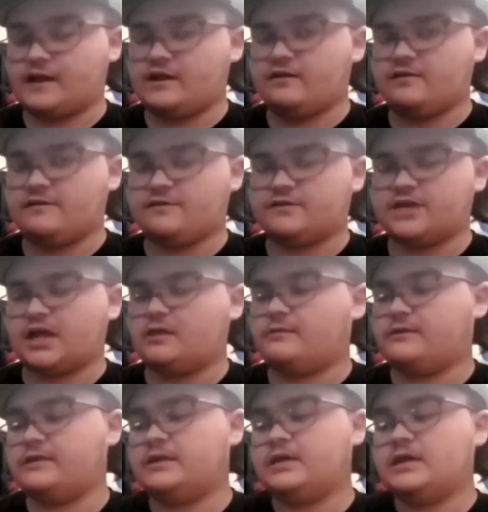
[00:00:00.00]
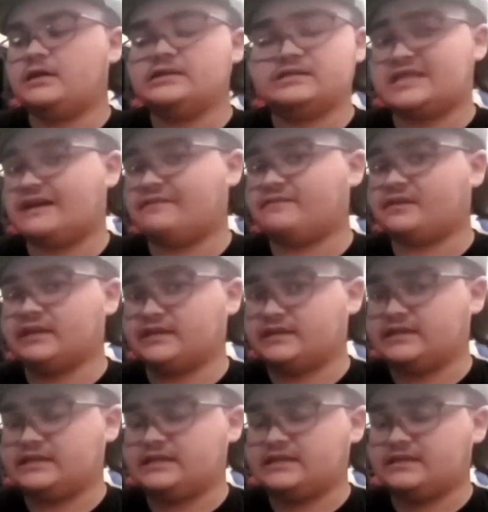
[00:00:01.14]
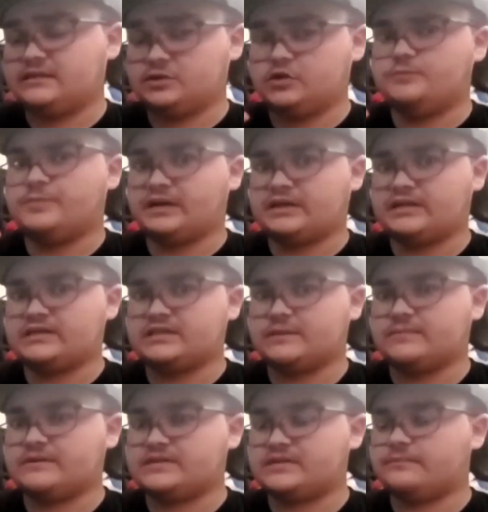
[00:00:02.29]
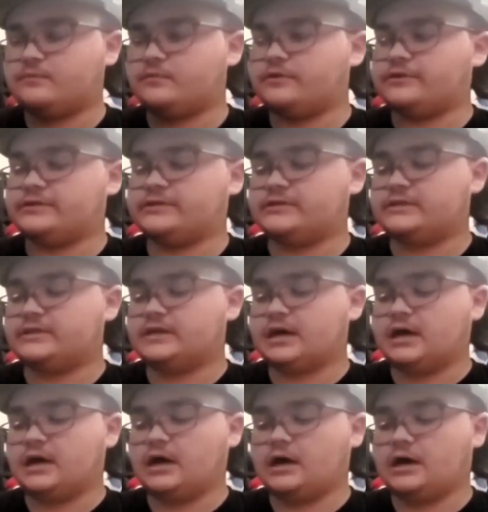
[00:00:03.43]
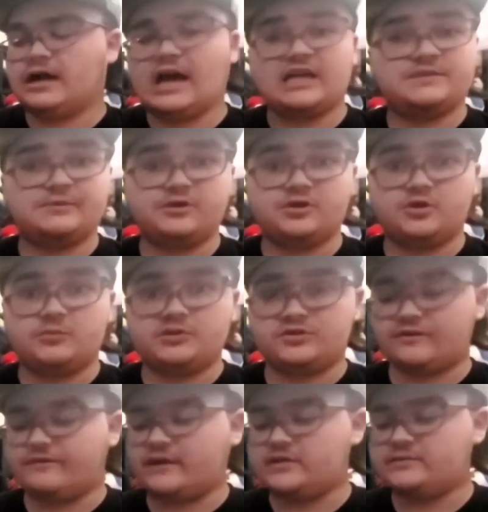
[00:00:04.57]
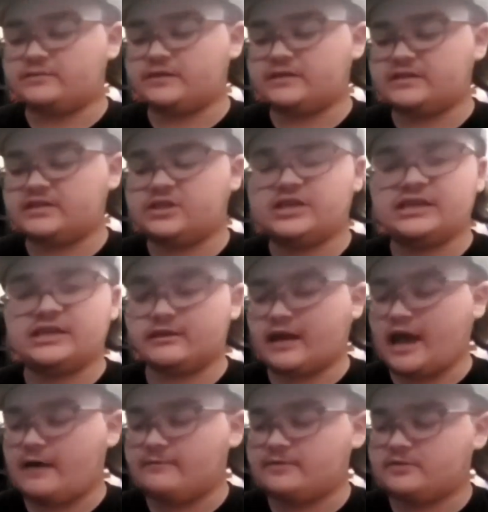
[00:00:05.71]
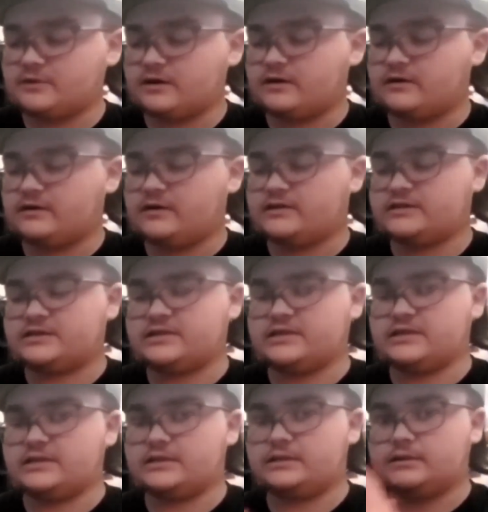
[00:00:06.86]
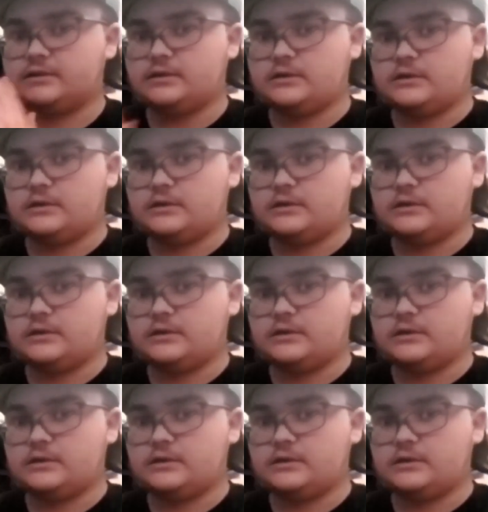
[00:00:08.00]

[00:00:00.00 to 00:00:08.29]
a fan of the first Halloween, definitely do pick this up at some point. As per usual with Scream Factory releases, you can either have it to where it's the